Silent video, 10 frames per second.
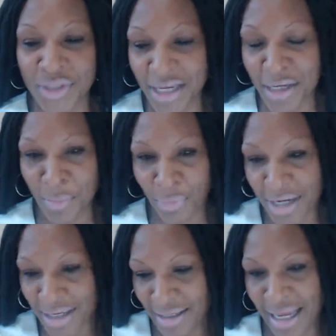We take a
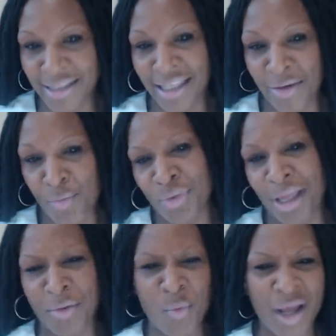break at the
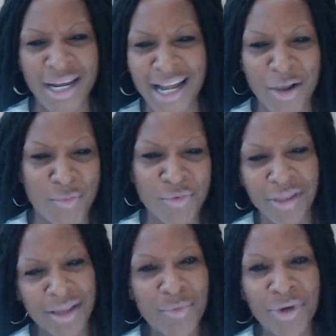like one in
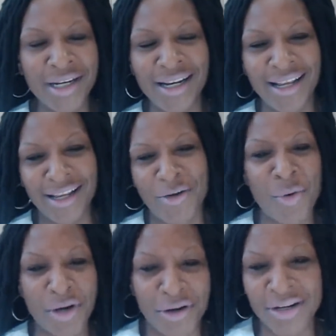the
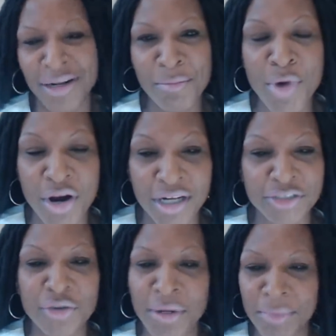quarter mark.
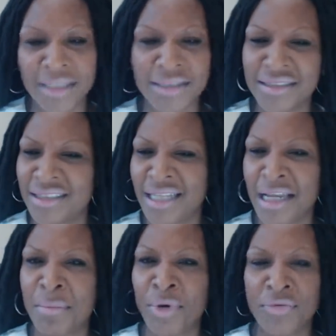So I'm like, let's just
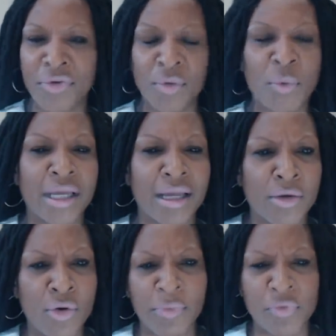take a break real quick. I
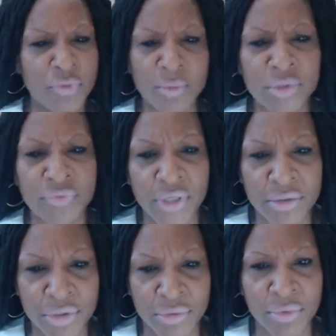call my phone. What the fuck
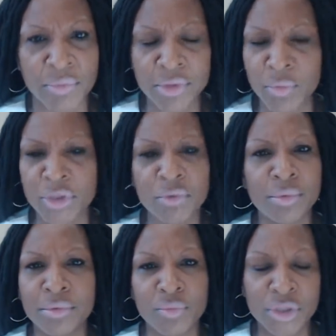you doing?
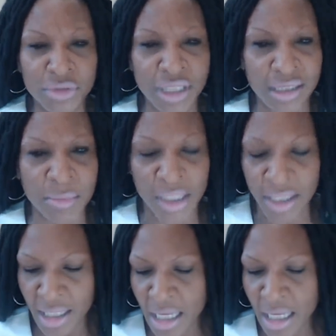What you saying to me?